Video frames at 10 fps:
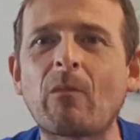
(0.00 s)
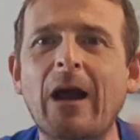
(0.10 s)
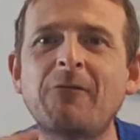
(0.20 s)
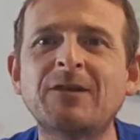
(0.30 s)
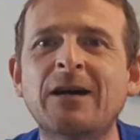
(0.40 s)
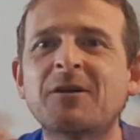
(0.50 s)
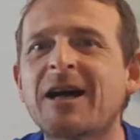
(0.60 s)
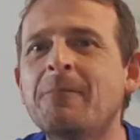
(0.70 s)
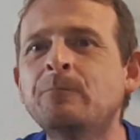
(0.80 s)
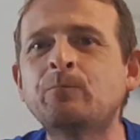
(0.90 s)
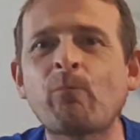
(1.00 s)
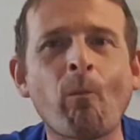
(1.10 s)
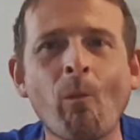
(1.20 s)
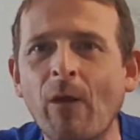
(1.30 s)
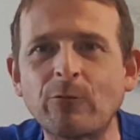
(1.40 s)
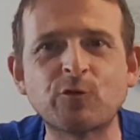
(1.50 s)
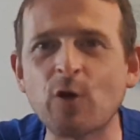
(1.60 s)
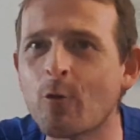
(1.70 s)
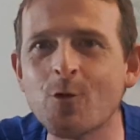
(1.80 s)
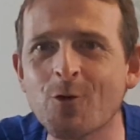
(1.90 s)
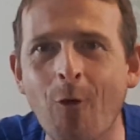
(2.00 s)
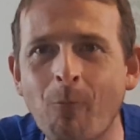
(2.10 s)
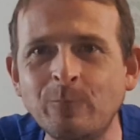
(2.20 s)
every now and again. So good.